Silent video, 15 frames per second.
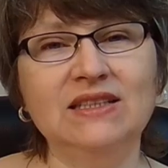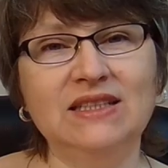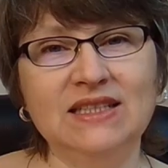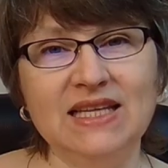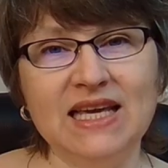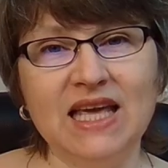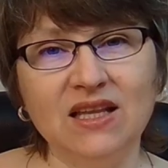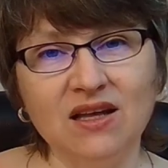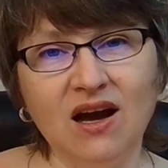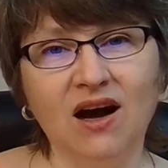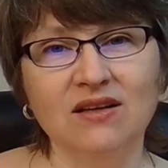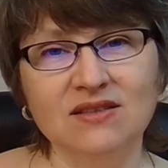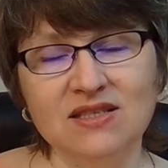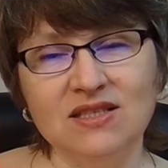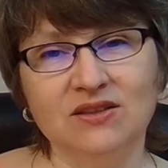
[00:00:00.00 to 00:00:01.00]
that they get
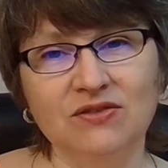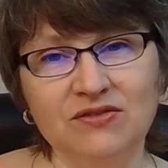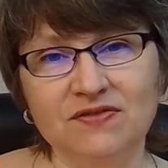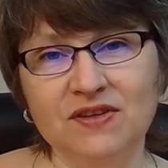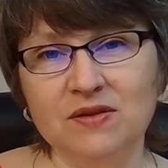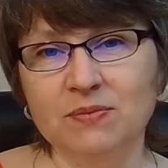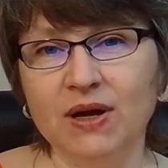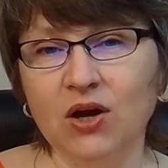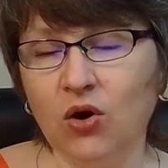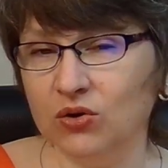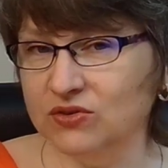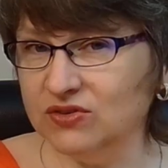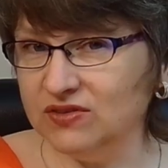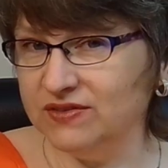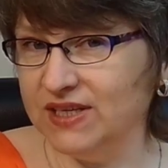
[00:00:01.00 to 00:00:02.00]
constant feedback on
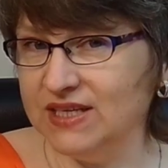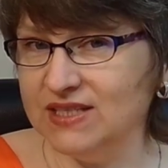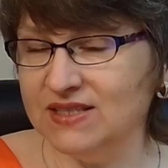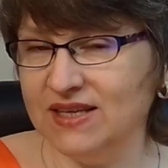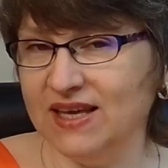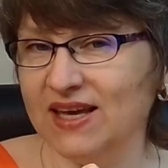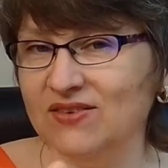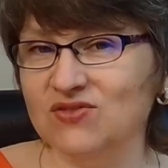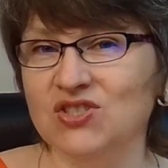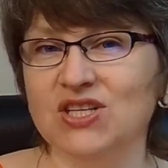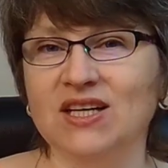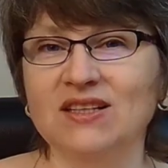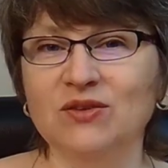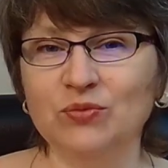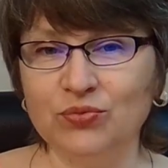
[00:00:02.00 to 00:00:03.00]
things they have
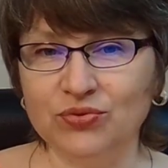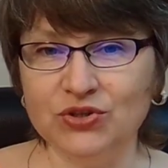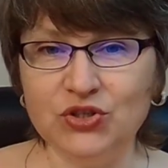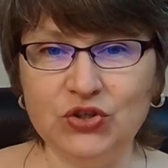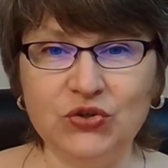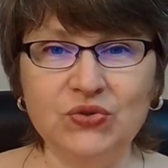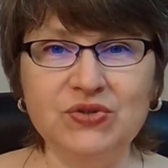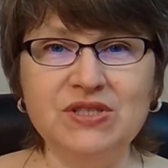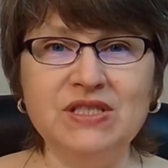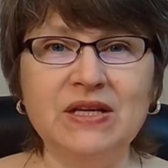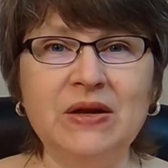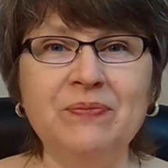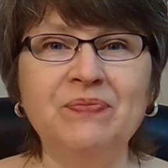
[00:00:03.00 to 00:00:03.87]
done and produced,